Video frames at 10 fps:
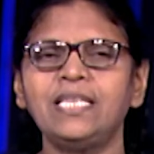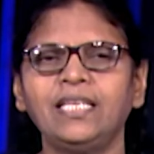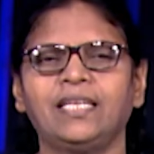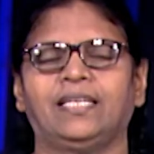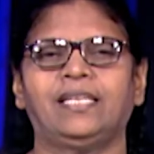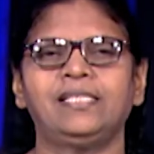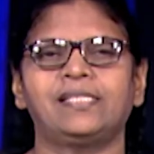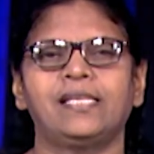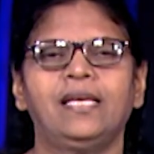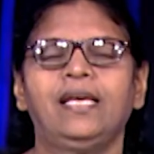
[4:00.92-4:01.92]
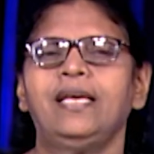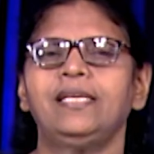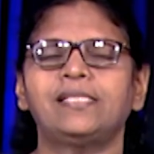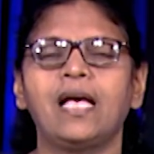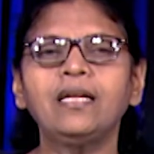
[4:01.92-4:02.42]
years,
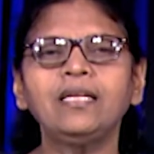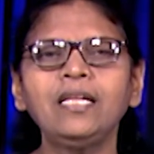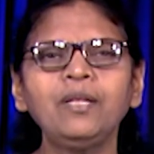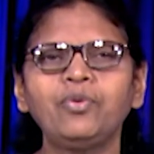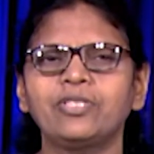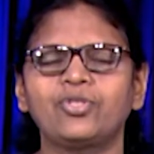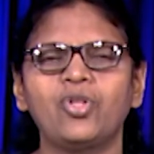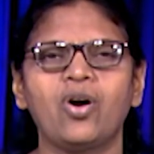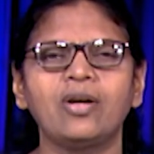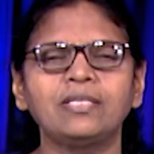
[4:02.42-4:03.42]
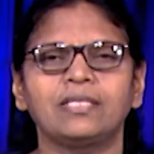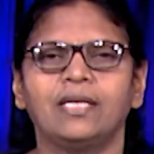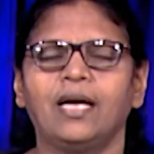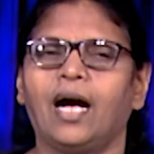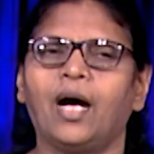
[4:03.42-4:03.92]
his uncle was not
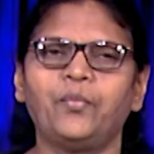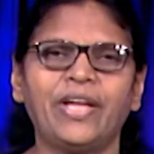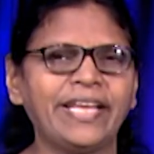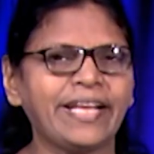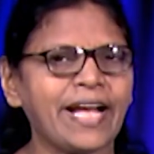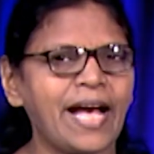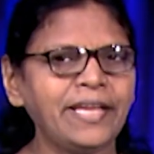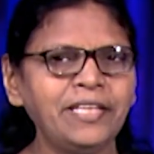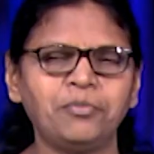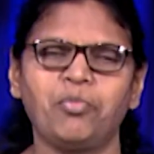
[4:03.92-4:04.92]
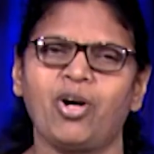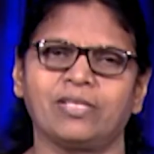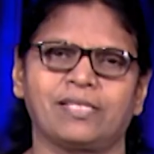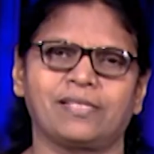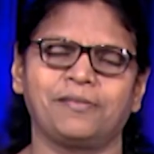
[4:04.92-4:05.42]
a very kind
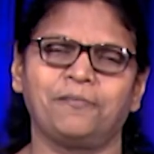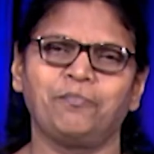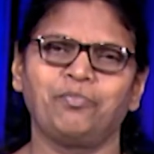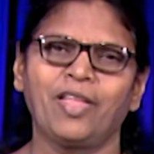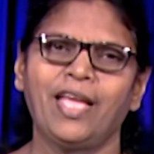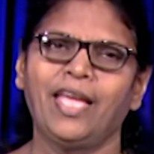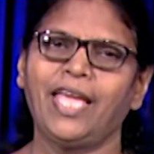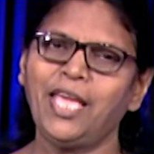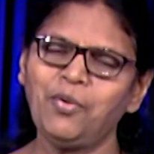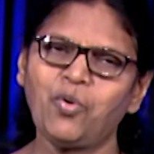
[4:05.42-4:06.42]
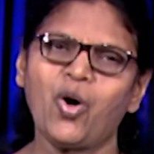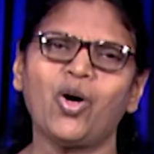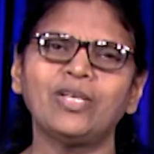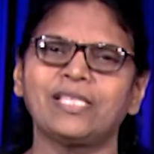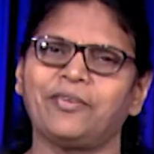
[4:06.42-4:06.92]
boss. He
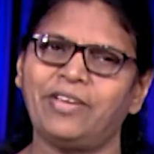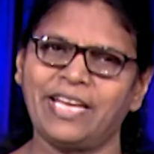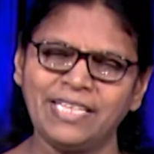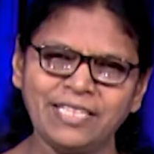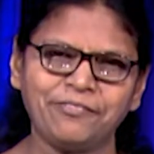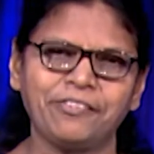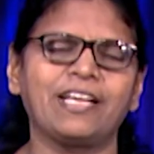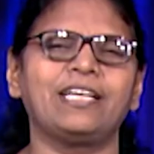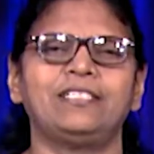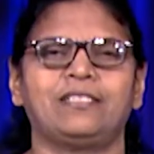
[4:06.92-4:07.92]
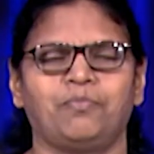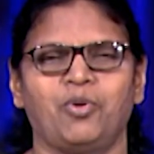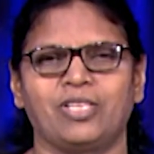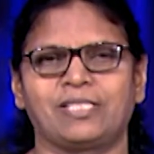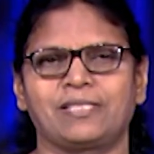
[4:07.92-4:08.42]
was a very difficult
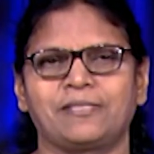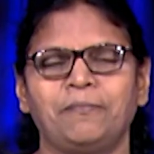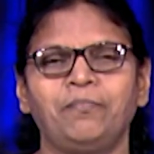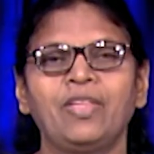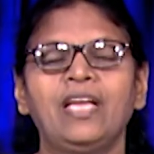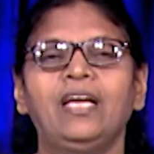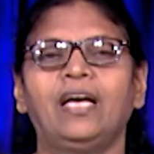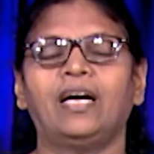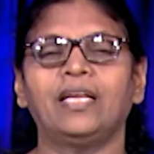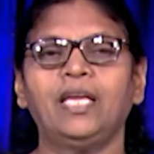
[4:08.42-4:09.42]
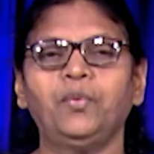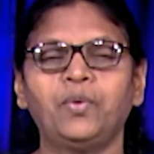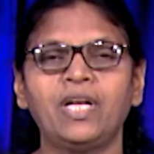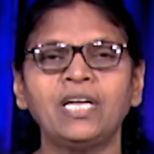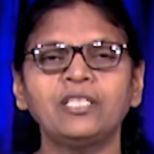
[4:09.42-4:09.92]
boss. Uh, he
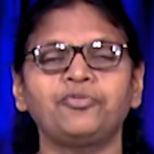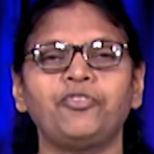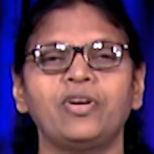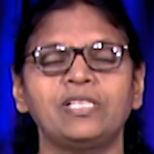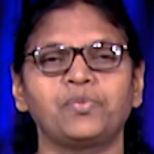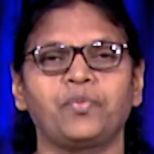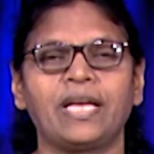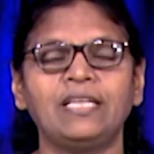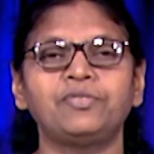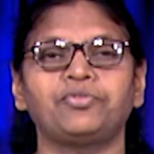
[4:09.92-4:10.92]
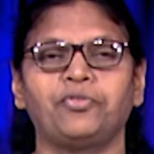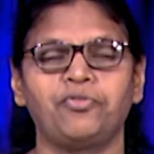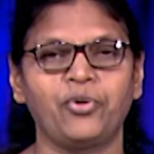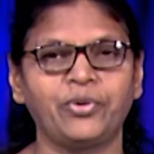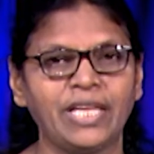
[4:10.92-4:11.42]
worked for his wife for
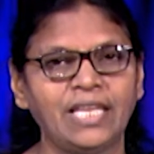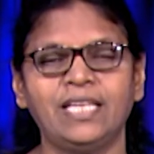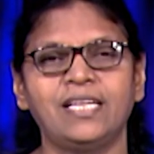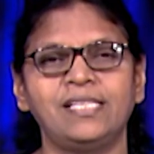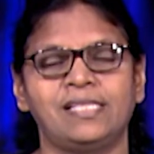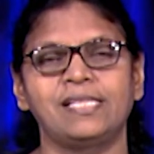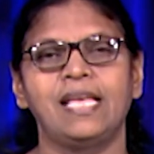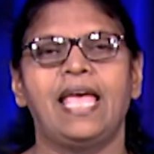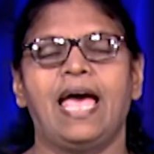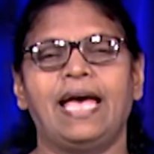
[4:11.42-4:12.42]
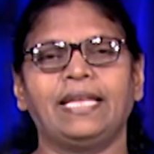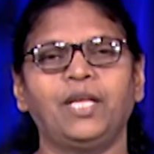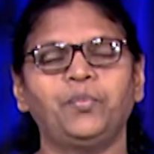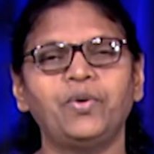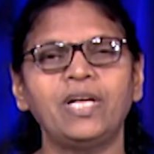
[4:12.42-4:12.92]
14 years and
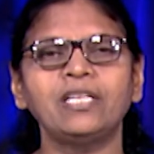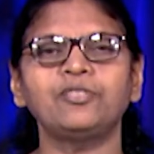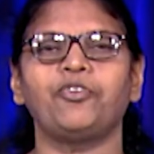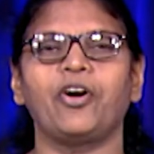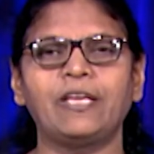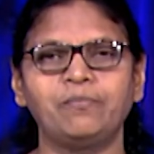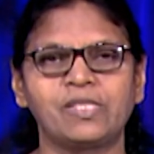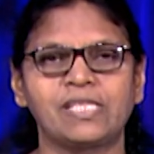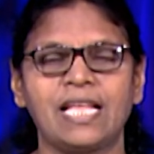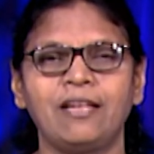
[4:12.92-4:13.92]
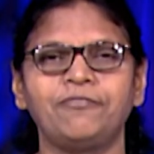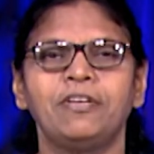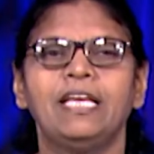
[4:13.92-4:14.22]
he worked for himself